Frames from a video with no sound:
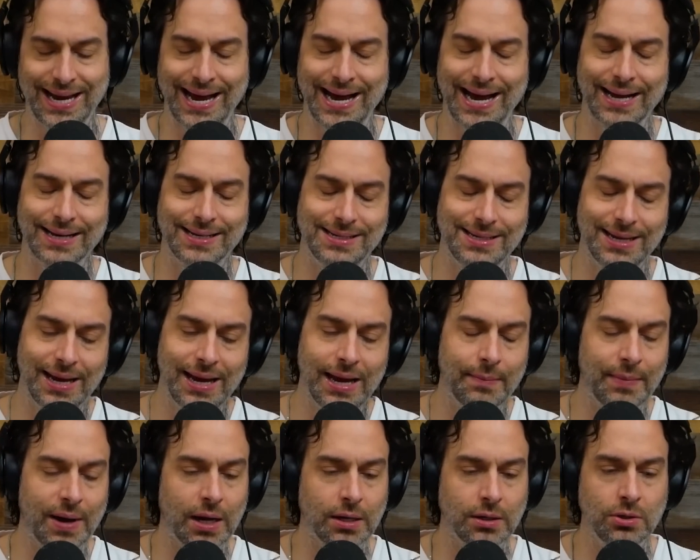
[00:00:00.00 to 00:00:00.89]
God
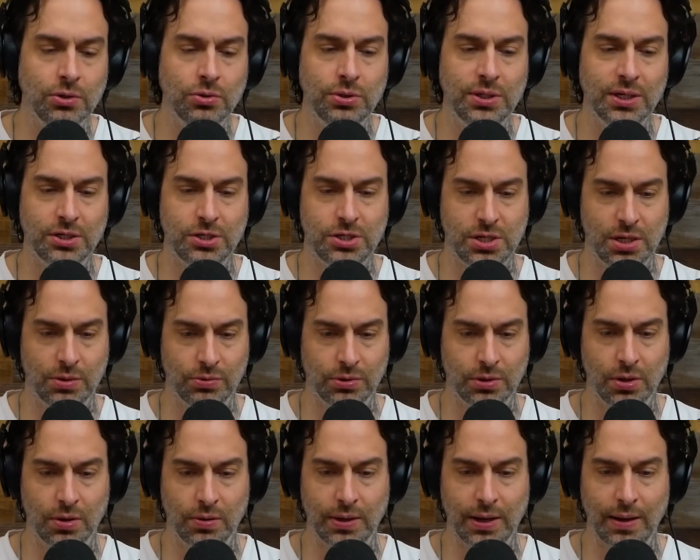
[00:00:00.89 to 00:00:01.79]
damn, I knew this shit
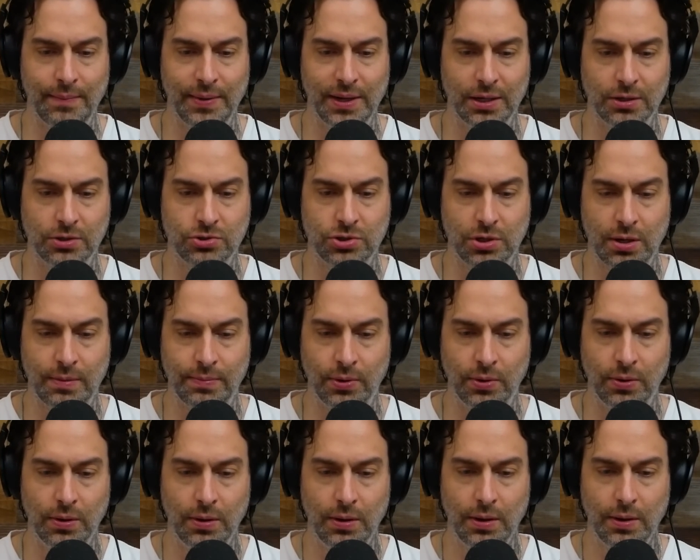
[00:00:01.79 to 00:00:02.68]
was gonna get me in
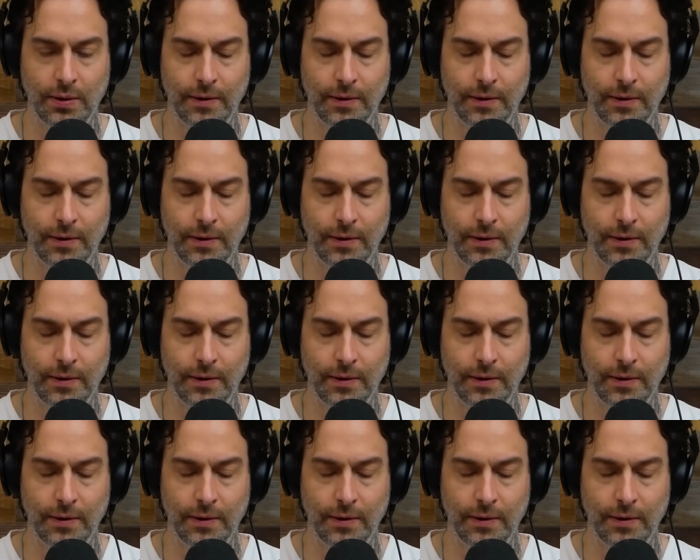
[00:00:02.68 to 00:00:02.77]
trouble.